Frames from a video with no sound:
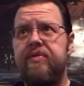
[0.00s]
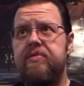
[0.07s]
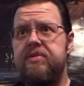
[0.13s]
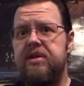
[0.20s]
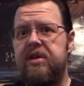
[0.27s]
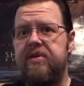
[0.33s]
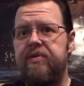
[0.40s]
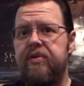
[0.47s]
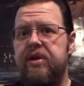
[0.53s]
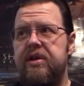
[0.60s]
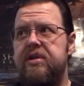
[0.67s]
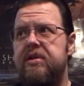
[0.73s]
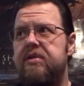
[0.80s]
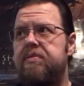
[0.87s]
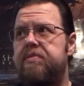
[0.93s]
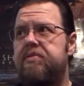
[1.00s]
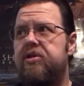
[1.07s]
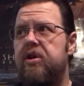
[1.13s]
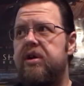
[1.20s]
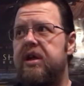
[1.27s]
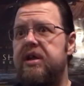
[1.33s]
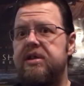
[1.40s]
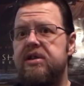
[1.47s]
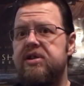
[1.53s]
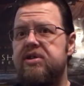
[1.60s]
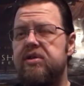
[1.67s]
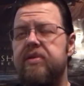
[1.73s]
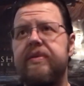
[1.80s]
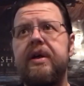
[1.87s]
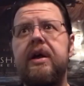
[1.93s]
from delivering to cooking to
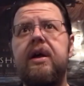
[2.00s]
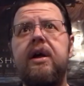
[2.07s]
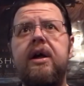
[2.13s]
serving.